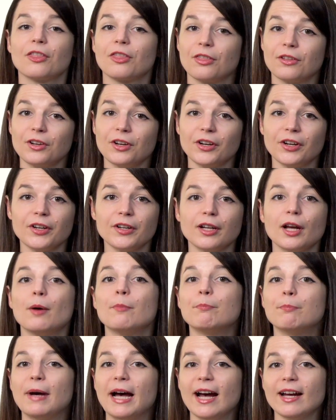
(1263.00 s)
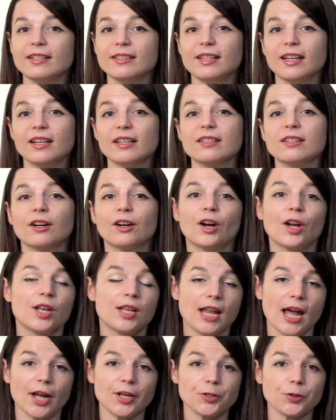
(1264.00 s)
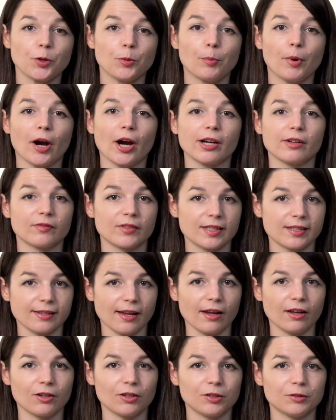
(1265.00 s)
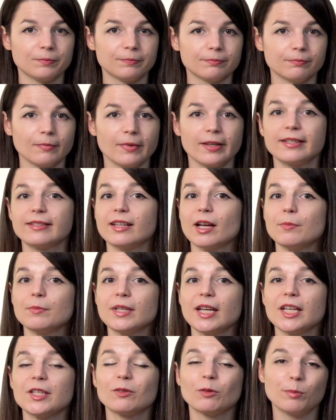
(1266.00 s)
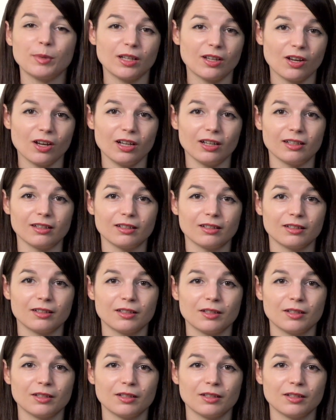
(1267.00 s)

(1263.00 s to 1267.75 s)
Third, bad days are a natural part of the cycle. Some days will be good.